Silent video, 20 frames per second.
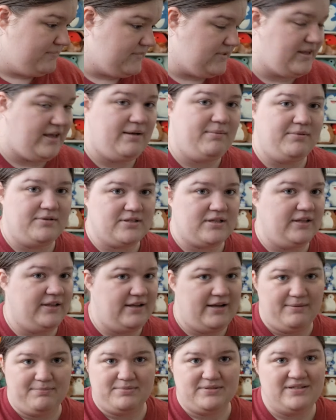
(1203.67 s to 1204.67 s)
The table's
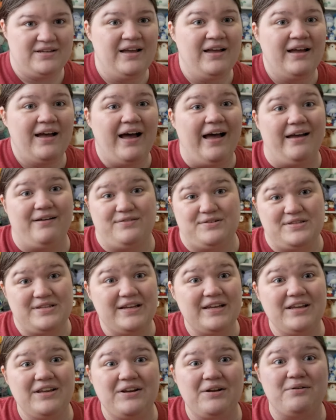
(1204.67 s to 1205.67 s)
collapsed. I have a
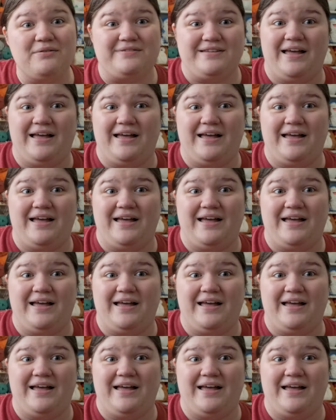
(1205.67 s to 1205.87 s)
sticky note